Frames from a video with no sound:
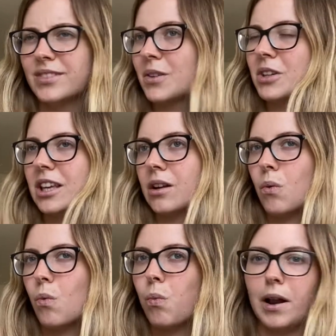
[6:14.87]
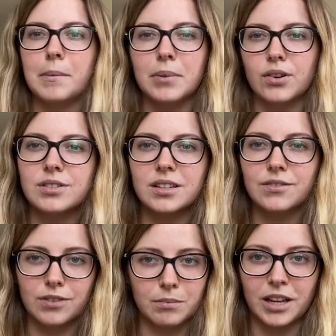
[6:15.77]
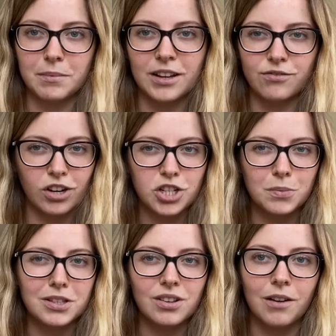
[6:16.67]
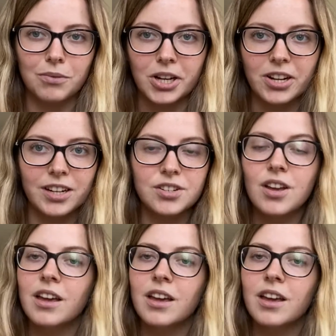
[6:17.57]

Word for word: really like one person from like my freshman sophomore yearish